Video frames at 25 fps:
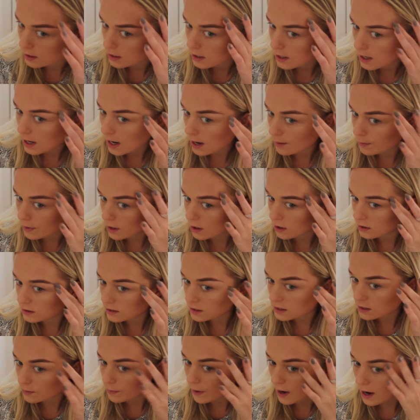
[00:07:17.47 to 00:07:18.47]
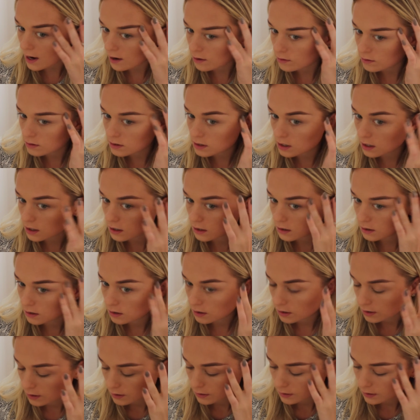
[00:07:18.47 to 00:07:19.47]
And because it's a powder
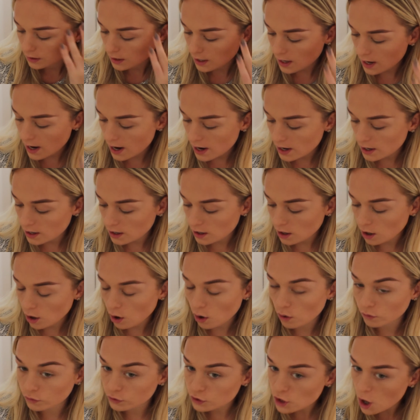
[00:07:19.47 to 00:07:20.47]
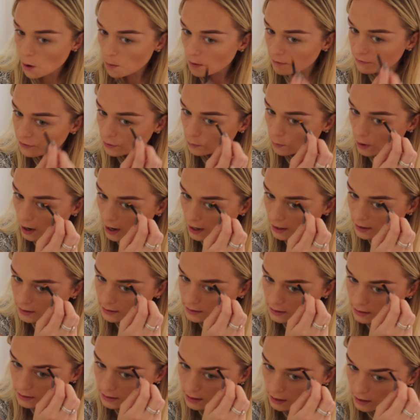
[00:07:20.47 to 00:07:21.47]
on top of the
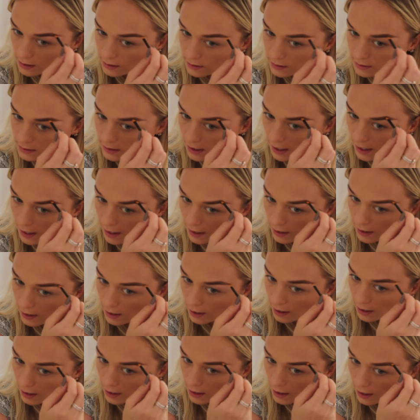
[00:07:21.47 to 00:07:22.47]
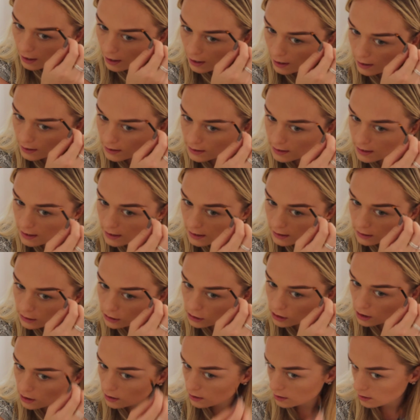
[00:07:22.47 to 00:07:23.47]
wax, it's going to set and it
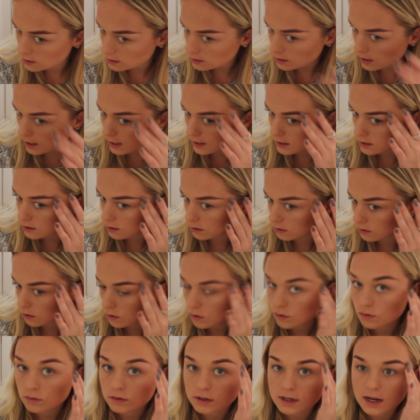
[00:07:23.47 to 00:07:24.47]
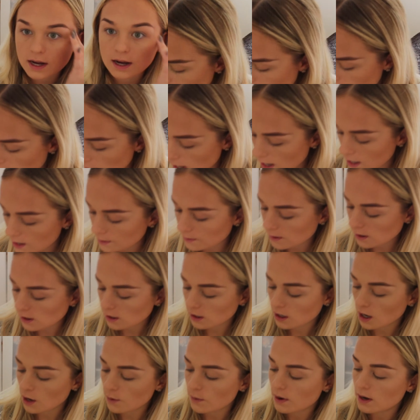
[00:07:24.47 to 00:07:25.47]
just stays on all day. And I'm going to
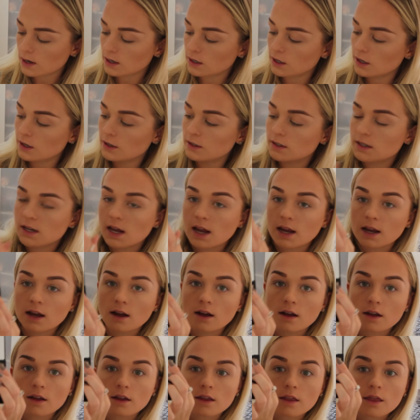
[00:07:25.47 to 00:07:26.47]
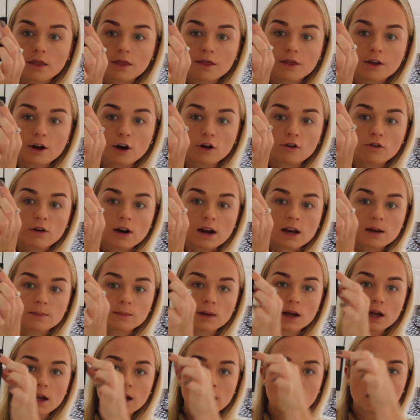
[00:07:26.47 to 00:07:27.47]
go in using the cream
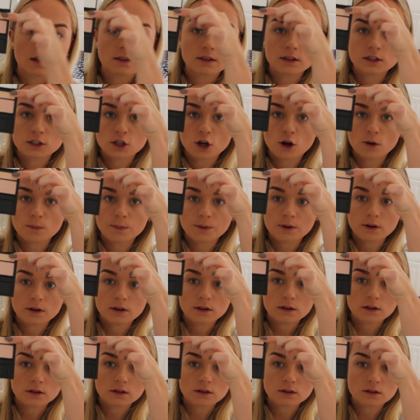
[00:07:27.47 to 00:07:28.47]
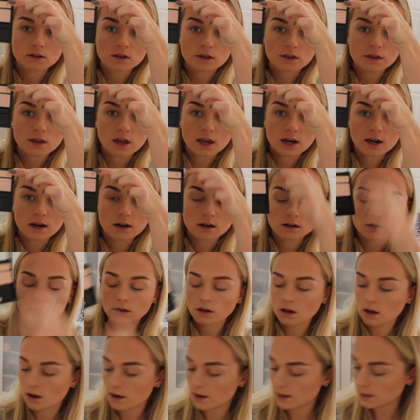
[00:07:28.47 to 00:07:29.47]
here, the top thin
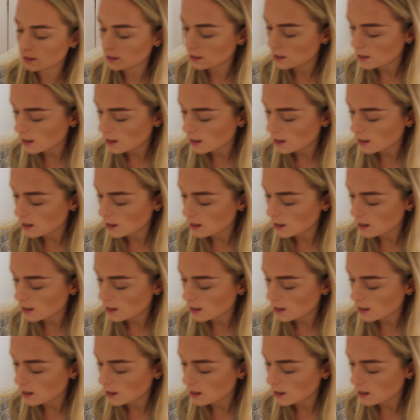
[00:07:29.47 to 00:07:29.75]
line.